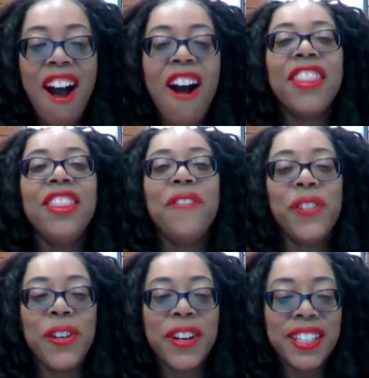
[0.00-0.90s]
on the
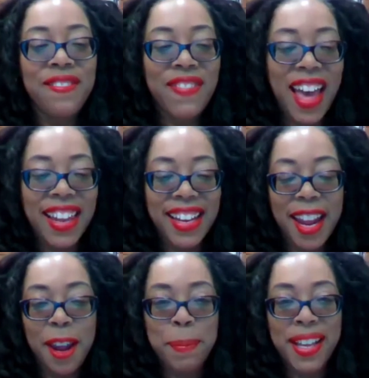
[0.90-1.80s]
Florissant Valley
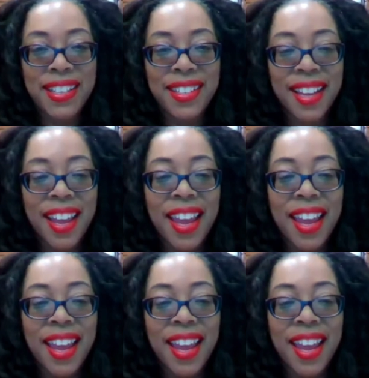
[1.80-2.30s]
campus.